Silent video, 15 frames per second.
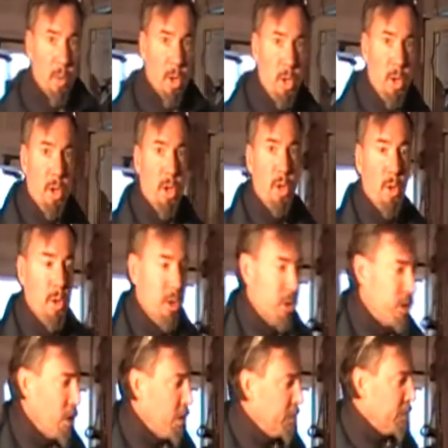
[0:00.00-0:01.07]
where you, the
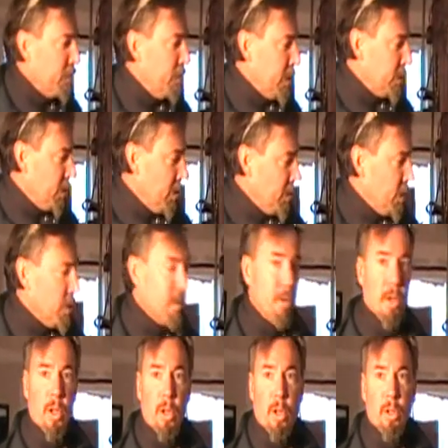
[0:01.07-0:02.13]
do-it-yourself, will fix up your
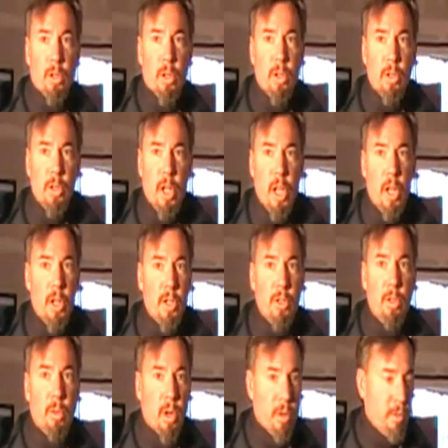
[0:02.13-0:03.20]
vehicle to the
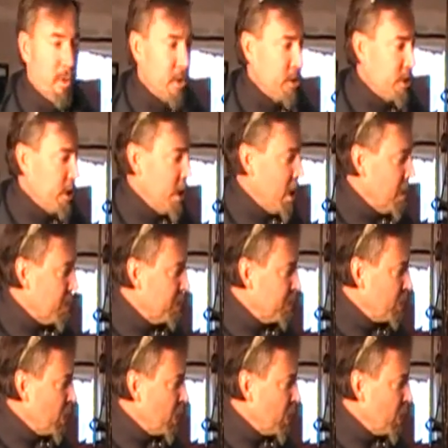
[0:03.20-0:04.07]
standards you want to fix it up.